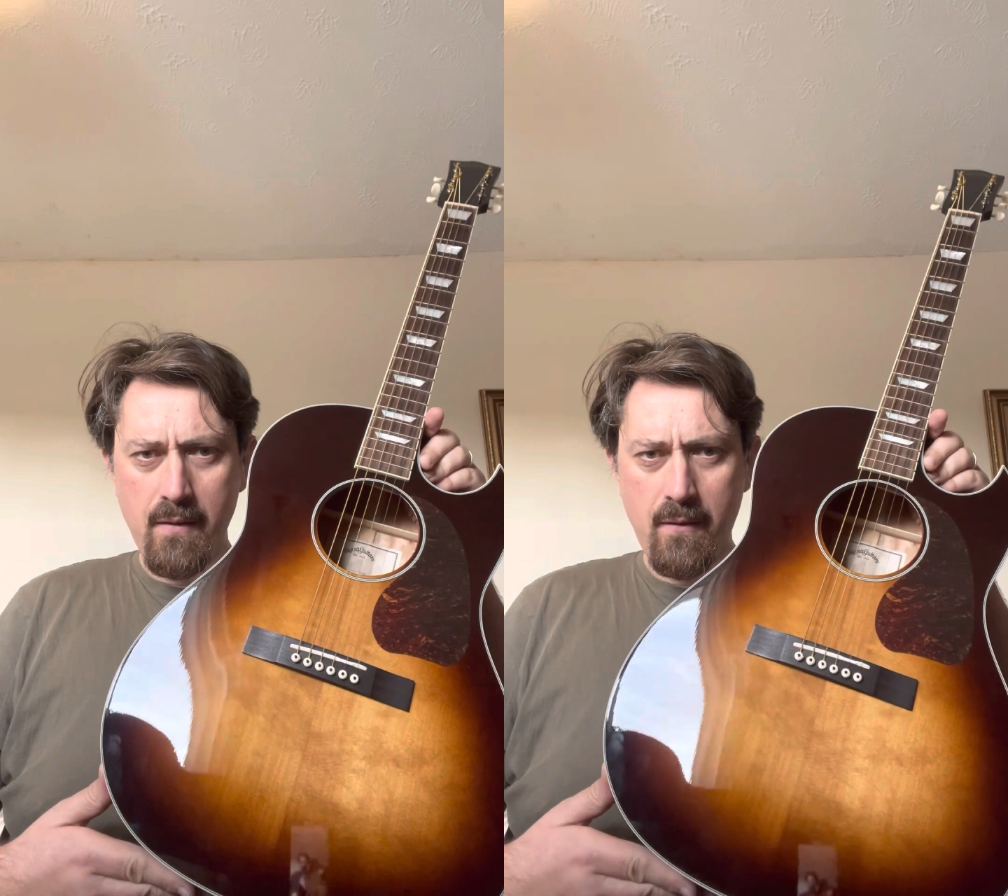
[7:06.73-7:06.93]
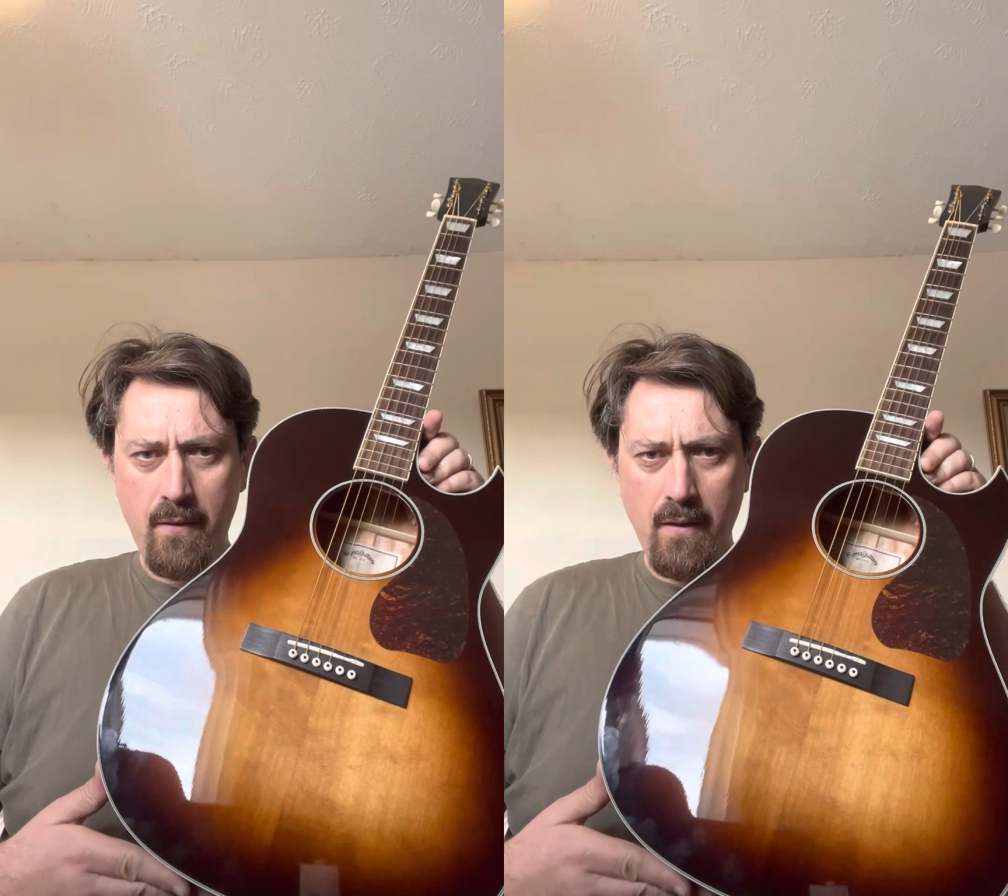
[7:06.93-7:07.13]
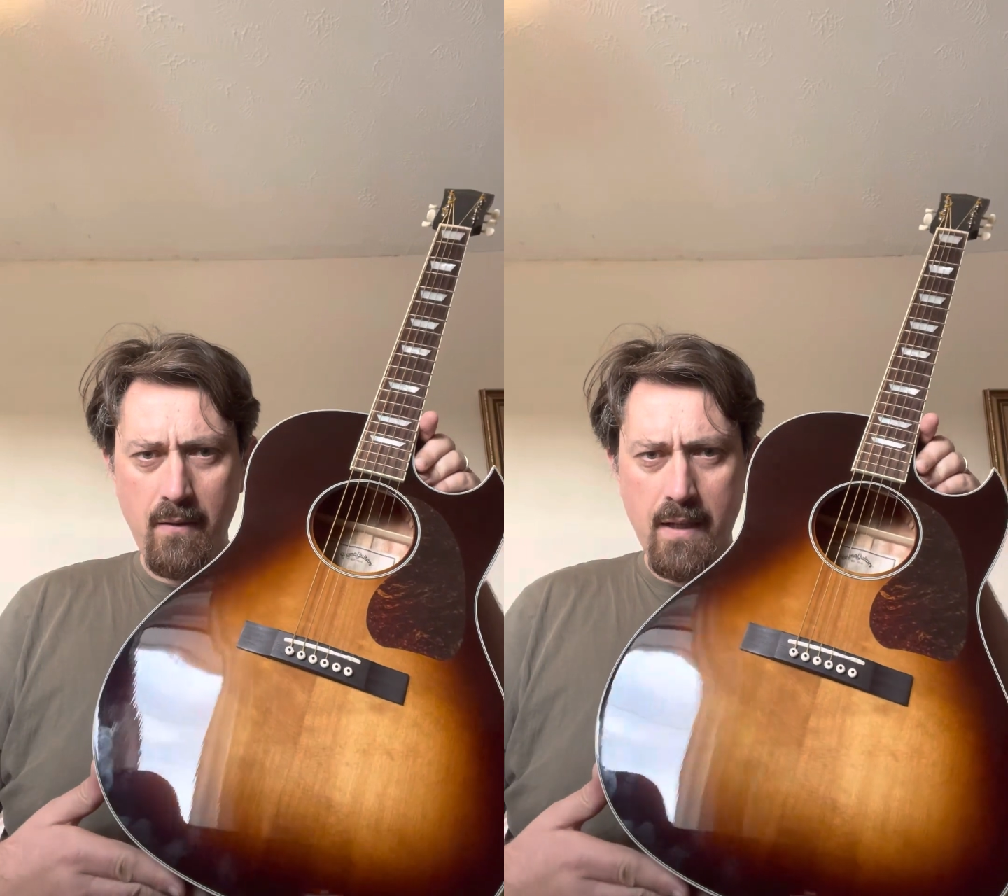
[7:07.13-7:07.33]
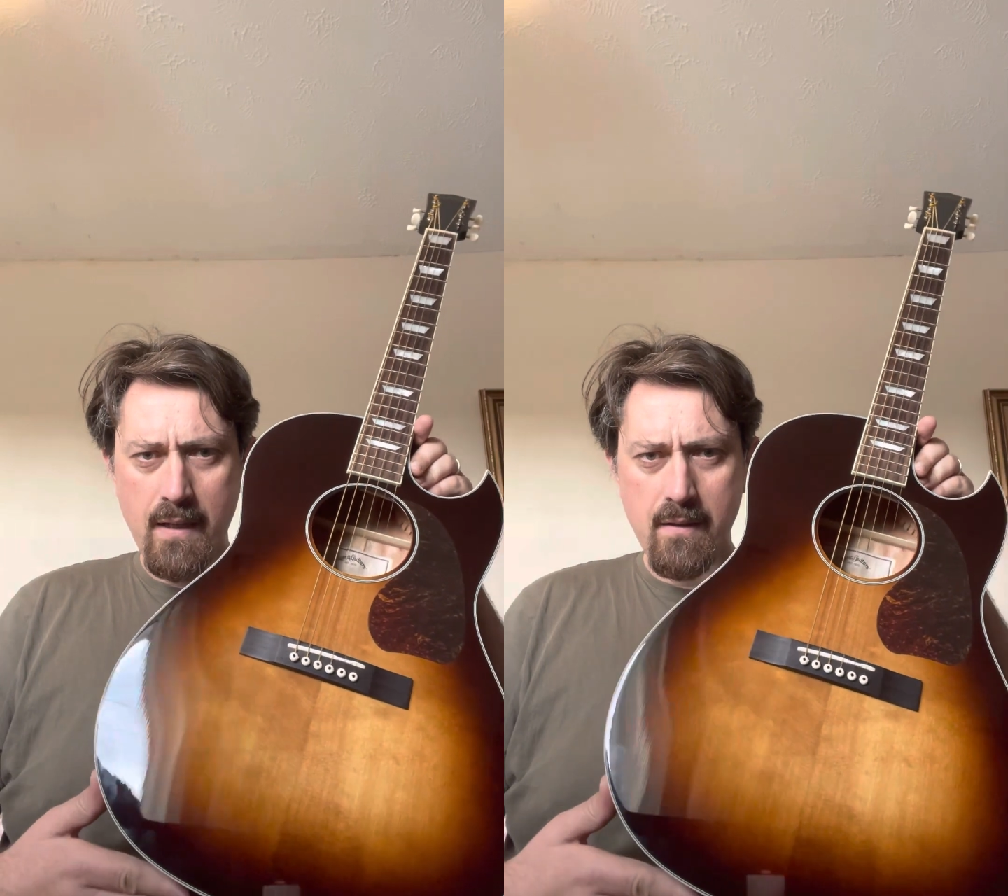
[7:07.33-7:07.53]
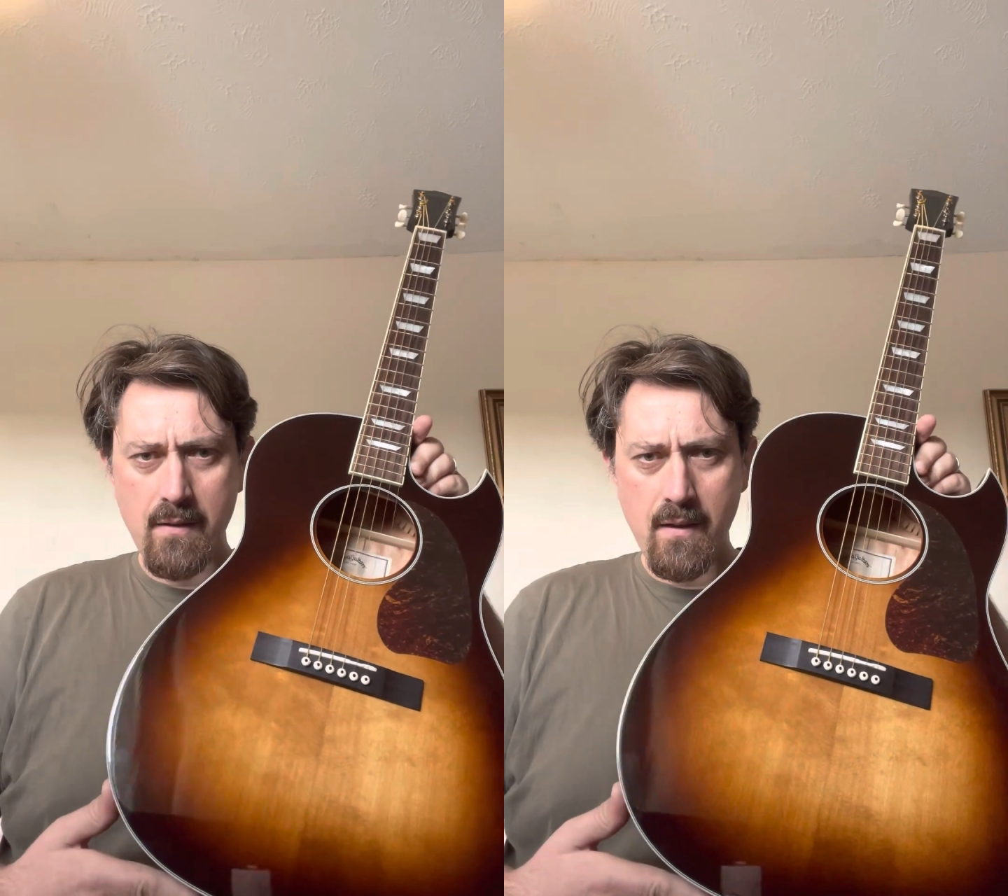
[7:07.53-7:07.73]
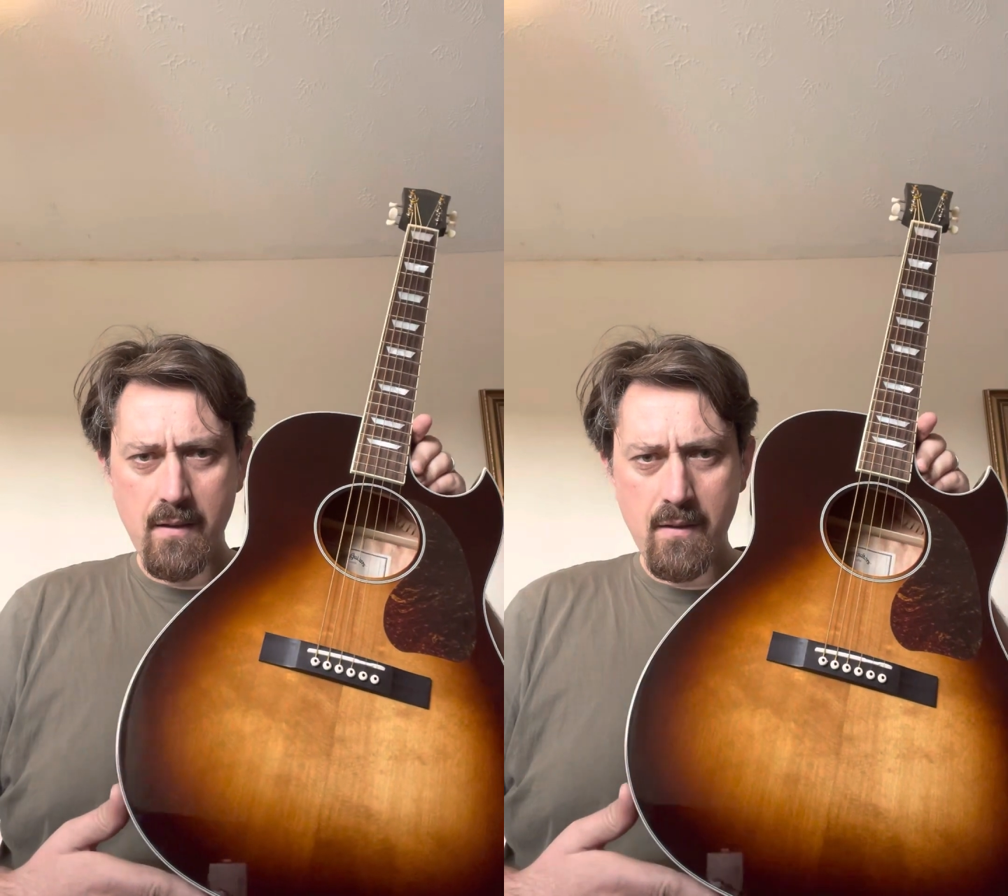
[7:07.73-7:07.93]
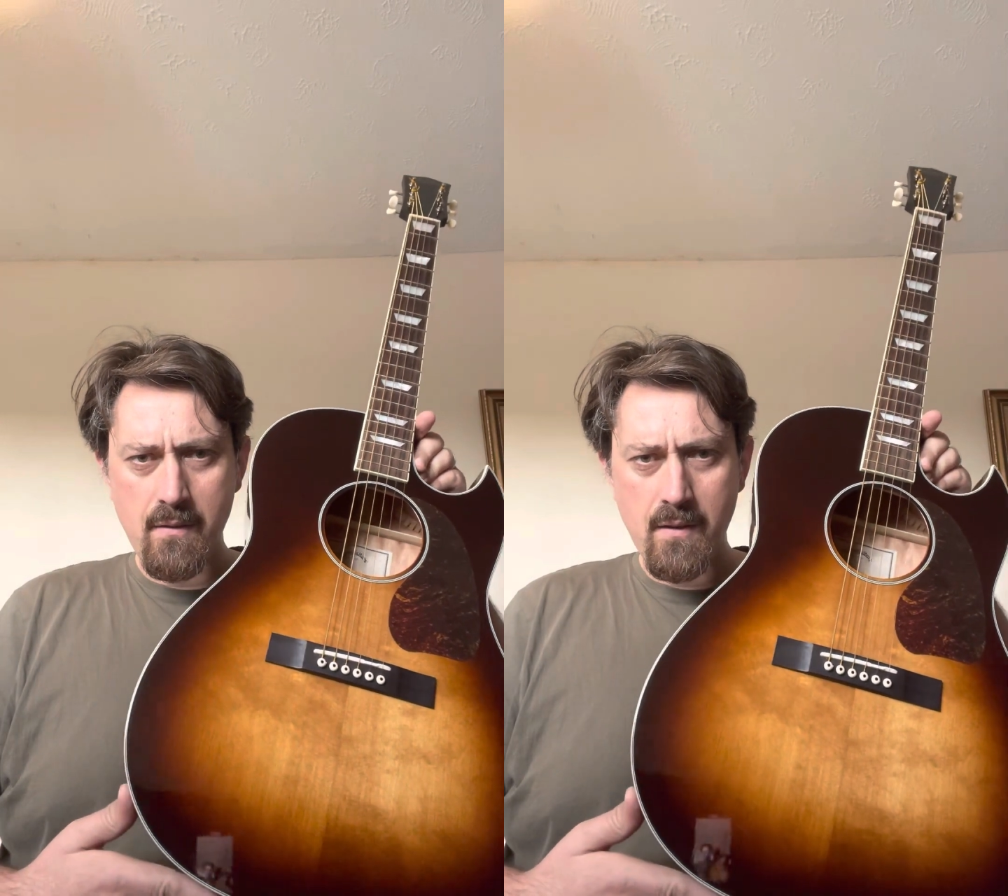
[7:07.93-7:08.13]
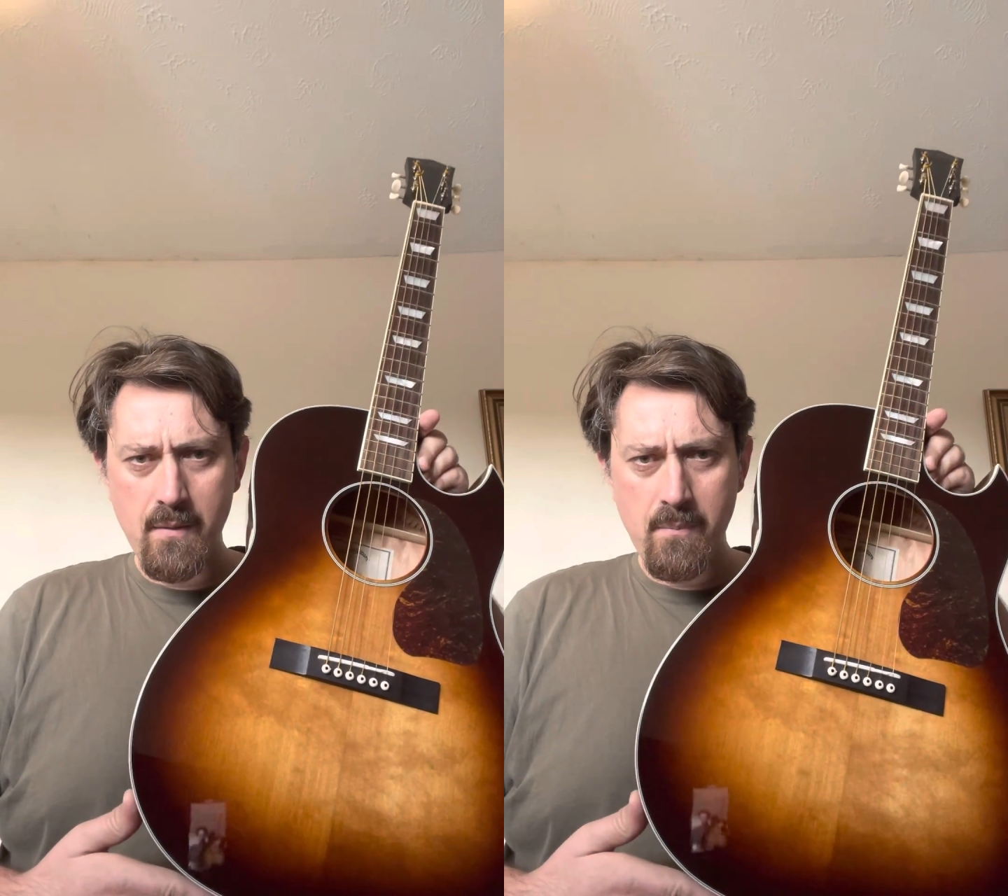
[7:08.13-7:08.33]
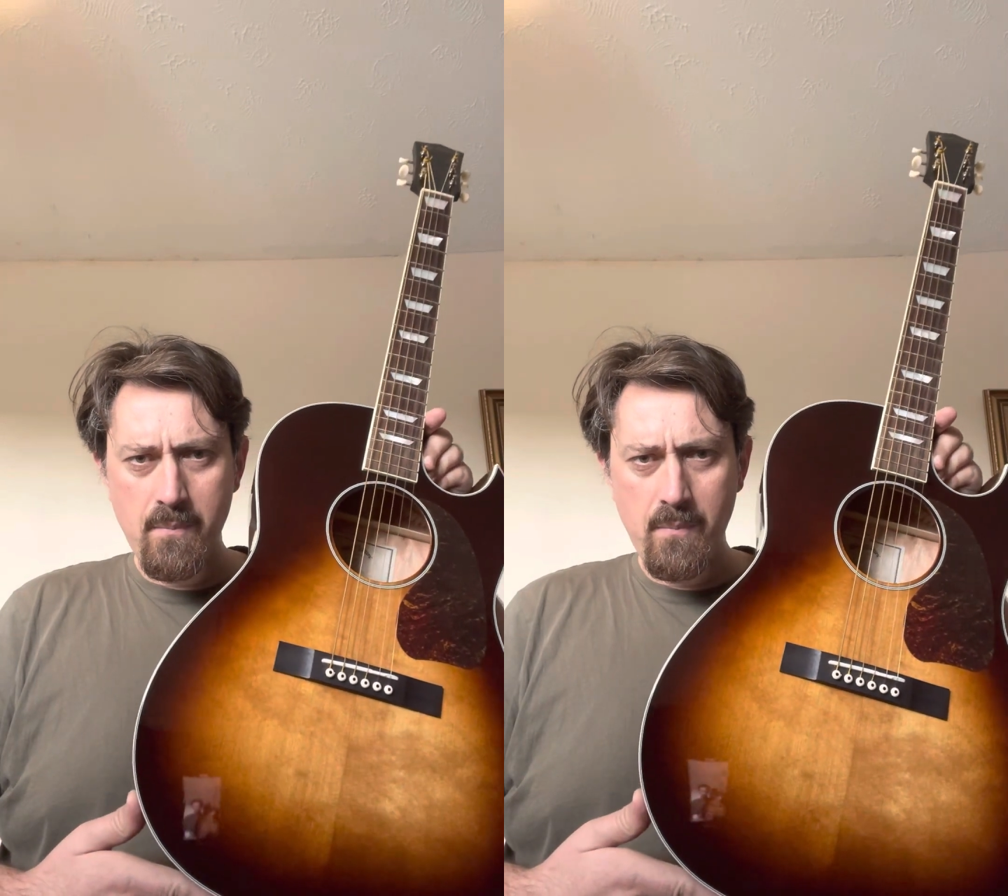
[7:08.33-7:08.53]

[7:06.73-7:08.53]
silking and the